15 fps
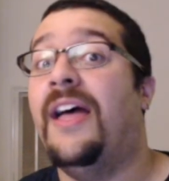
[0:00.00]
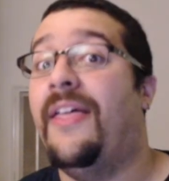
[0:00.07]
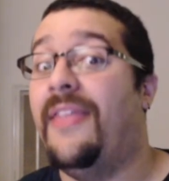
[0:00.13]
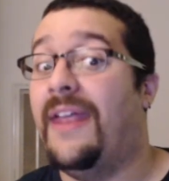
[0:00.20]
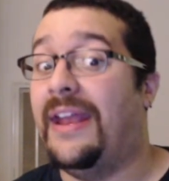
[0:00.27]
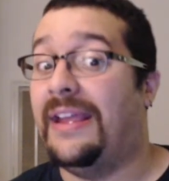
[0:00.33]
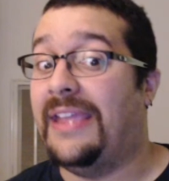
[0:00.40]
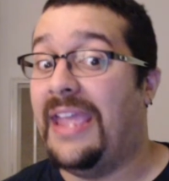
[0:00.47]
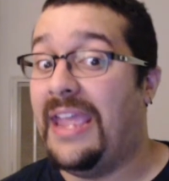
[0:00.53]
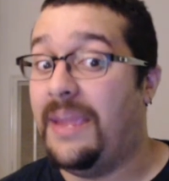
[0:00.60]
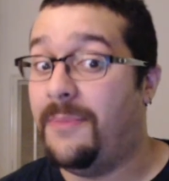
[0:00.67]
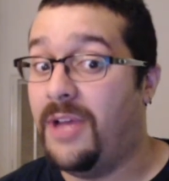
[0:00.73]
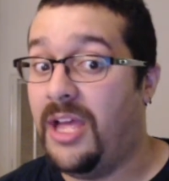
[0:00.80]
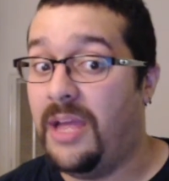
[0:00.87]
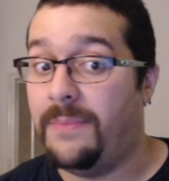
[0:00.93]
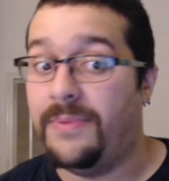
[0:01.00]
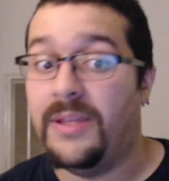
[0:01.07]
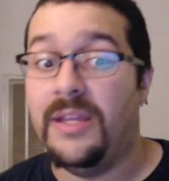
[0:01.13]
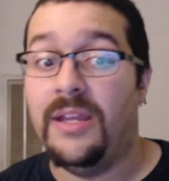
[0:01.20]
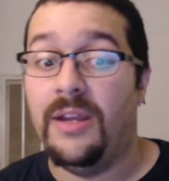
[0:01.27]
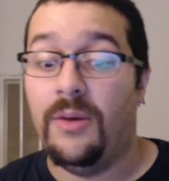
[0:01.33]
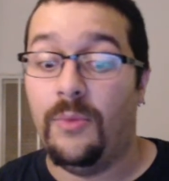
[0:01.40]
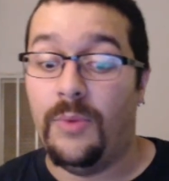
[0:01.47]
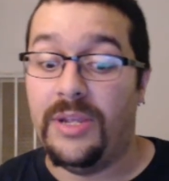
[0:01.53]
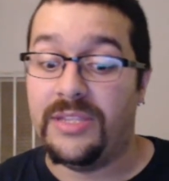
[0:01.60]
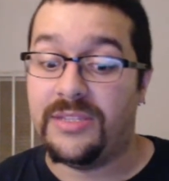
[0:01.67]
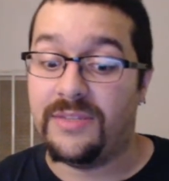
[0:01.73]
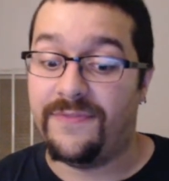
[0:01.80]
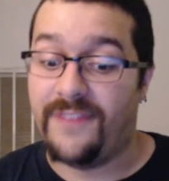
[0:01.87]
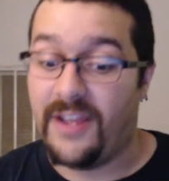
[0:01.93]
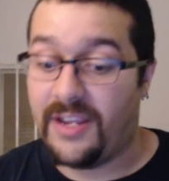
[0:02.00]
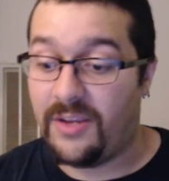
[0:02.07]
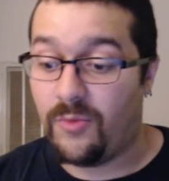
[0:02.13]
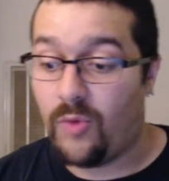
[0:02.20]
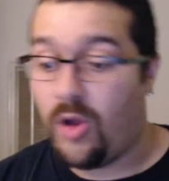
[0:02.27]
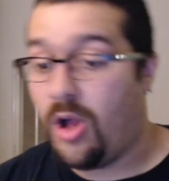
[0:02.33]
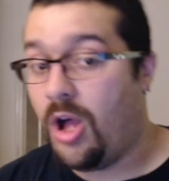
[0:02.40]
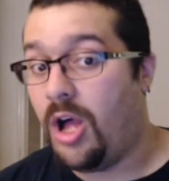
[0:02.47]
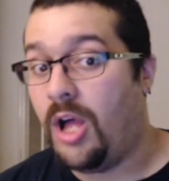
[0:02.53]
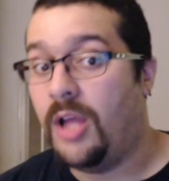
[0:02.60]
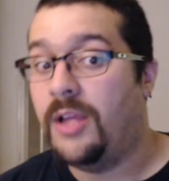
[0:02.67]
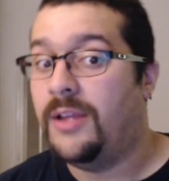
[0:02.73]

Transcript: Then I came up, went to fucking Raw,